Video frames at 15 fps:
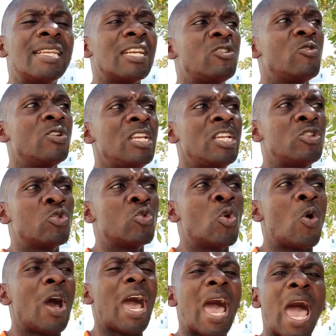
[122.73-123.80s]
that you need to
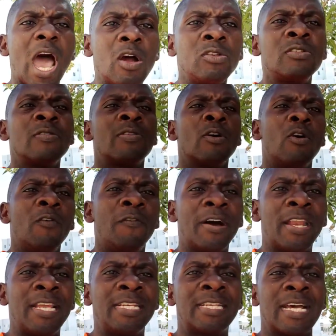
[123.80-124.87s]
know out of the
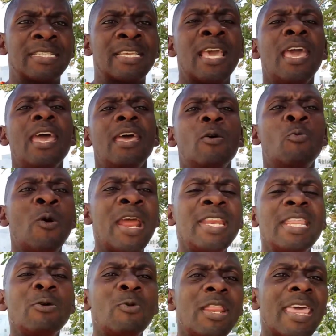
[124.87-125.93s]
offer letters,
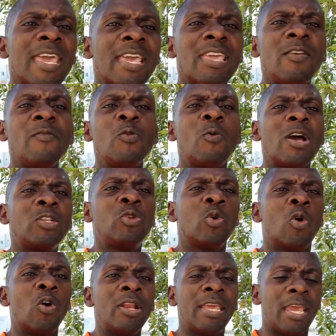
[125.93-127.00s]
when they give you what you
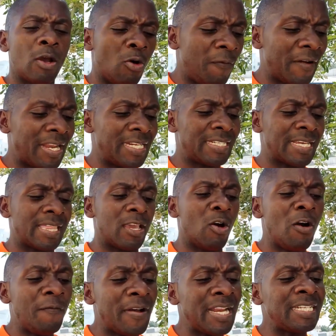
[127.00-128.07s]
call an offer letter, the
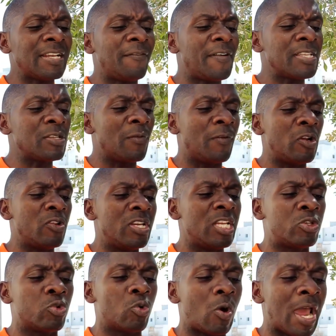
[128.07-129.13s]
offer letter, first of all, you
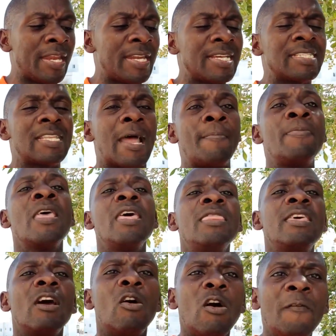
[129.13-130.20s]
need to understand
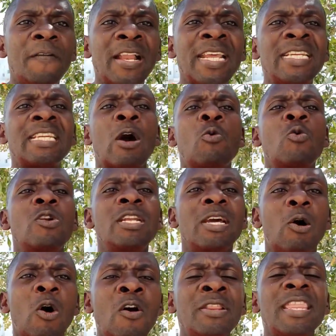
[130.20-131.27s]
the offer letter will,
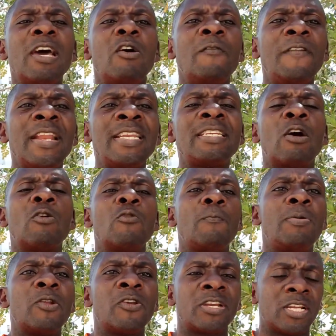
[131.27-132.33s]
on the offer letter will
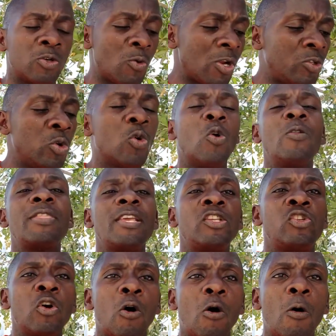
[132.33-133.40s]
be written what you call the
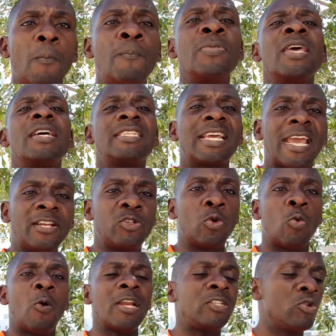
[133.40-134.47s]
job
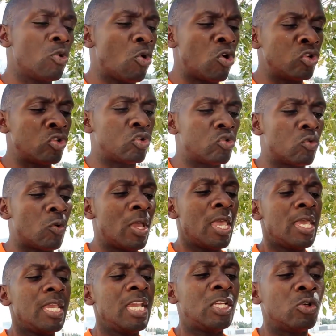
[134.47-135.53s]
title, what you're going to do.
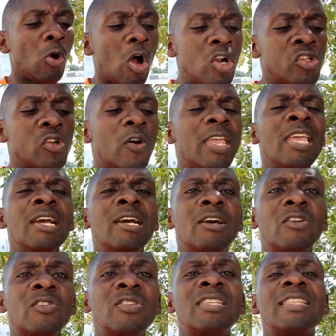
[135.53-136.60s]
It also
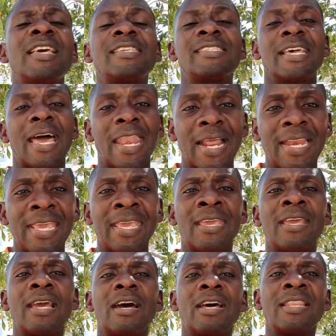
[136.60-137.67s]
include the salary
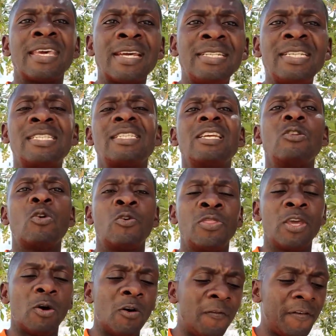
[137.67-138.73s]
that is still
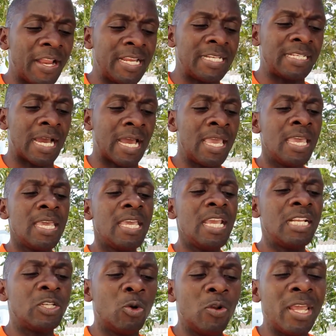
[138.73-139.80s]
on the offer letter.
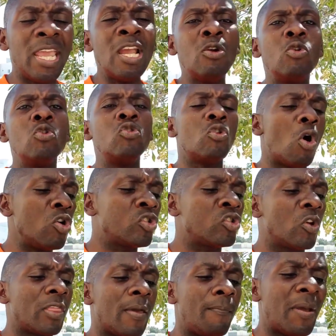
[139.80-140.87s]
It will include
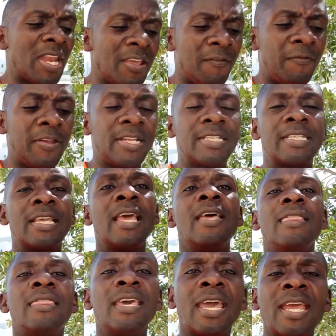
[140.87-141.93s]
also the benefits.
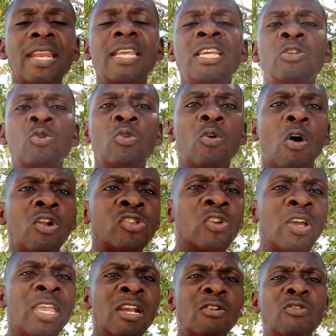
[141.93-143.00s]
Then it will
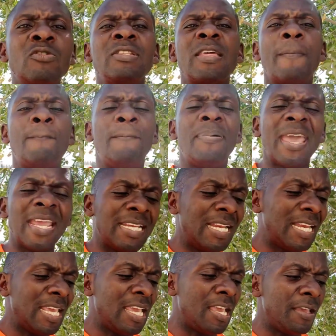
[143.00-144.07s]
also include the paid
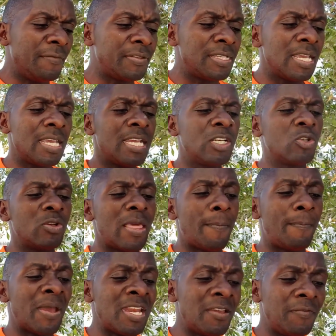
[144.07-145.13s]
leaves, it will the
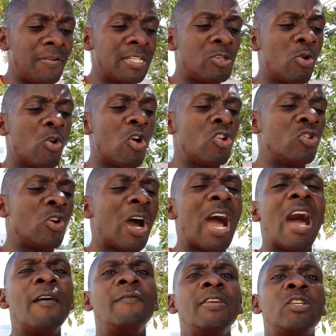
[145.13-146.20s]
benefits you're going to
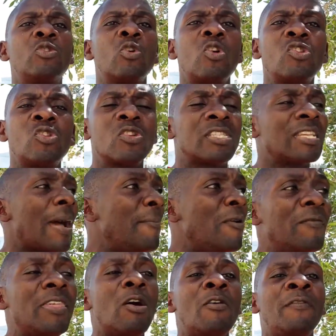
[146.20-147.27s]
have. It also, some
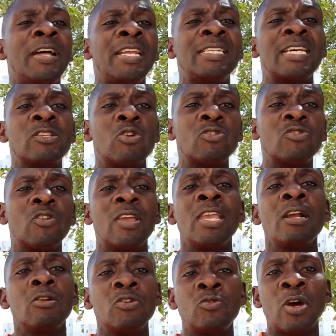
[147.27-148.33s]
of the offer letters also
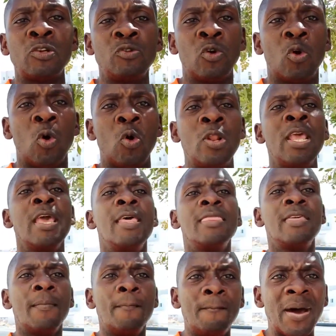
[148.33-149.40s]
include what we call
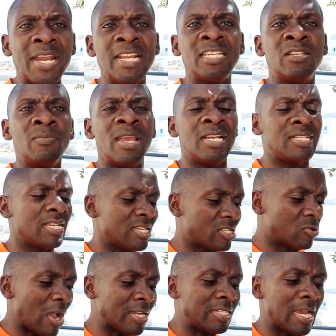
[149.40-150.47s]
the management
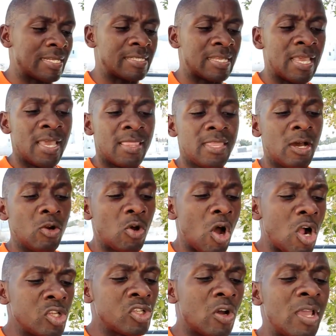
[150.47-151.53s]
structures. They will
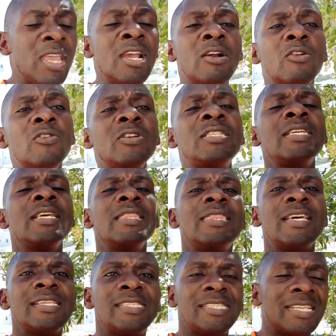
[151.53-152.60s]
also include
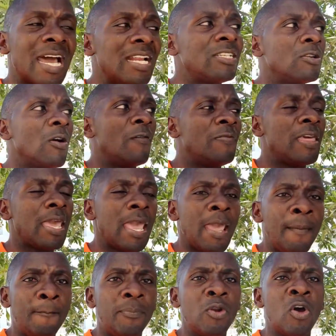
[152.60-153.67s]
the start of the
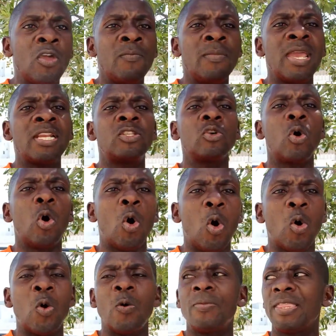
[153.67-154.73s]
employment,
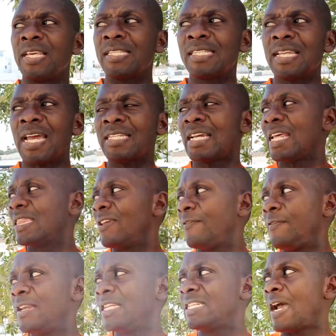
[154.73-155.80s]
or the start and the
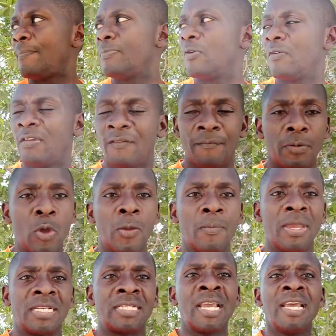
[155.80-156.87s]
finish up the
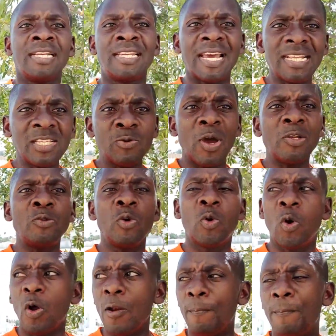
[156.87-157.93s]
employment. That is what we
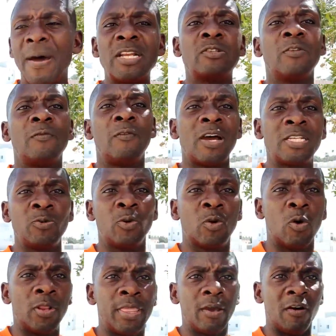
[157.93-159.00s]
call part of what we
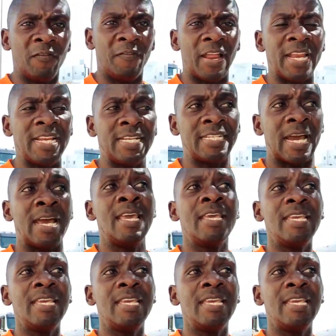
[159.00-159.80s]
call the offer letter.